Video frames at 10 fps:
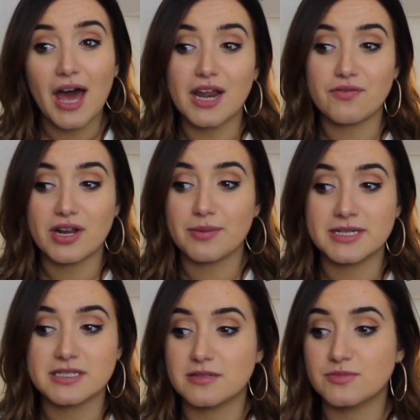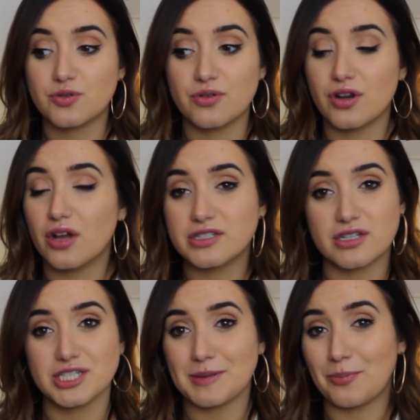and I've recommended them to loads
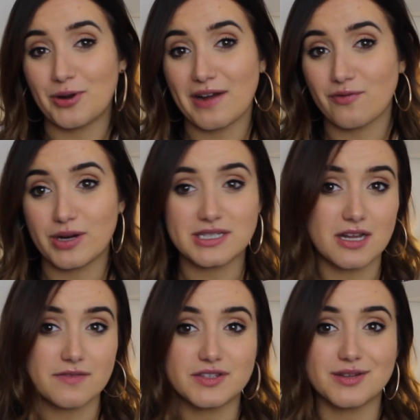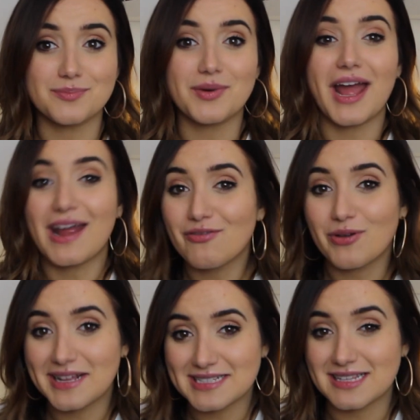and loads of people, and everyone has loved them, but
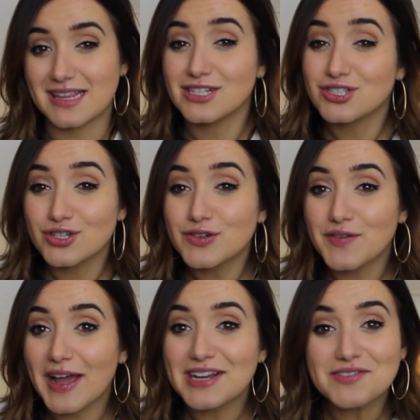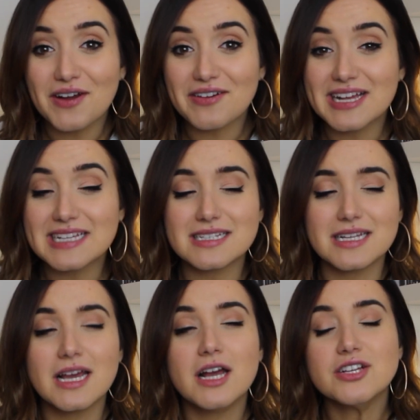everyone has said that they do fade very
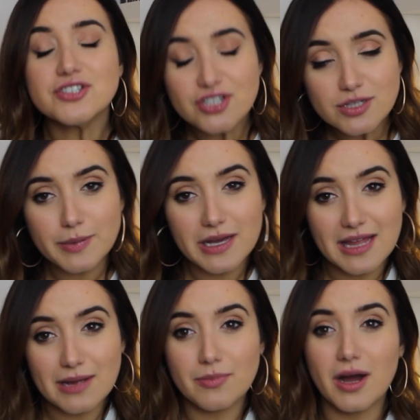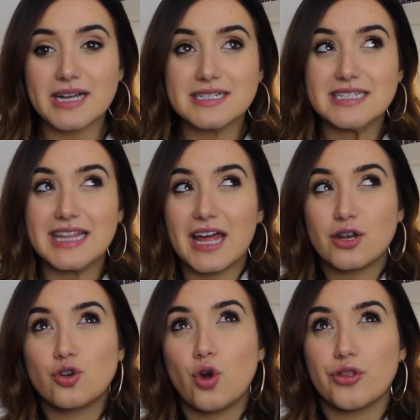easily. So just bear that in mind.
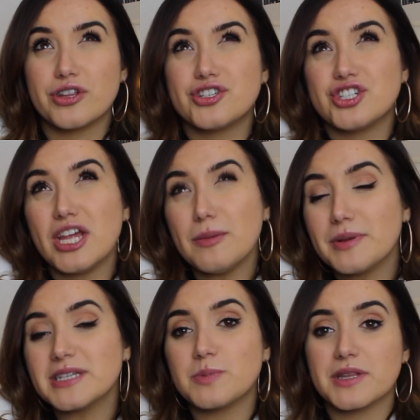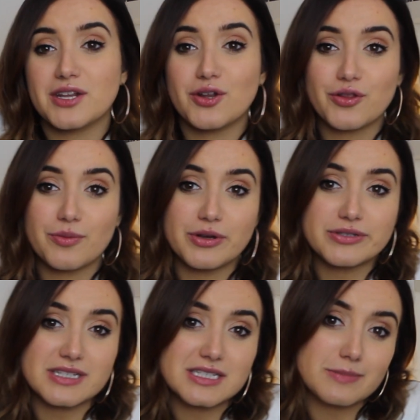They're not the cheapest, but they're not the
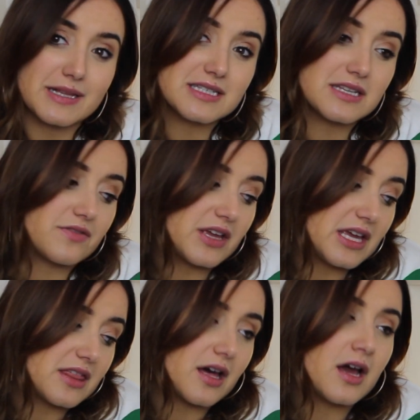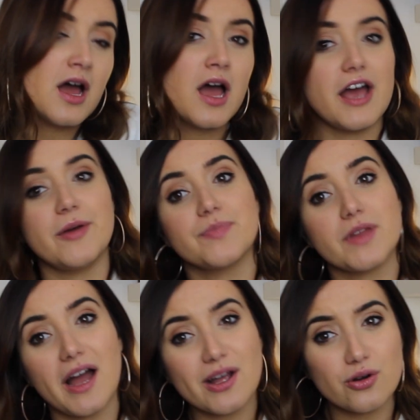most expensive either. I
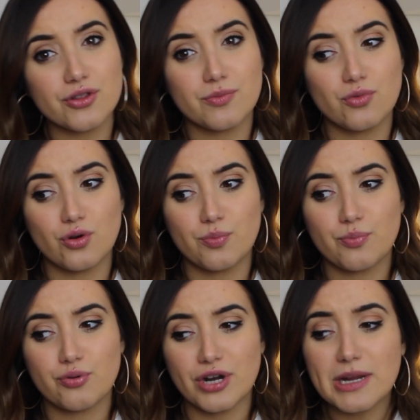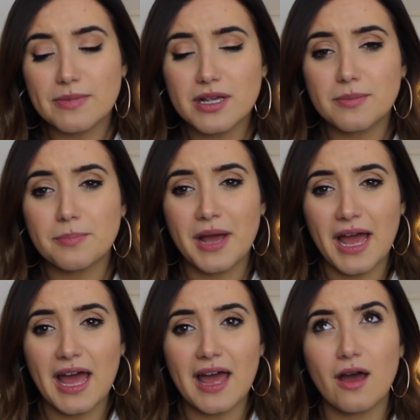got the more premium
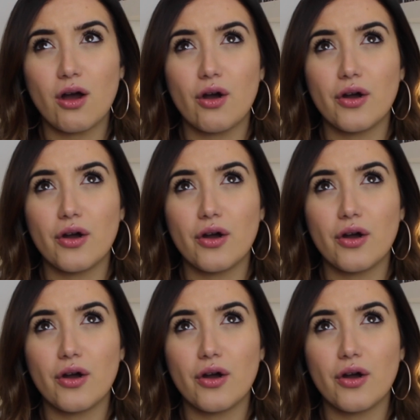pair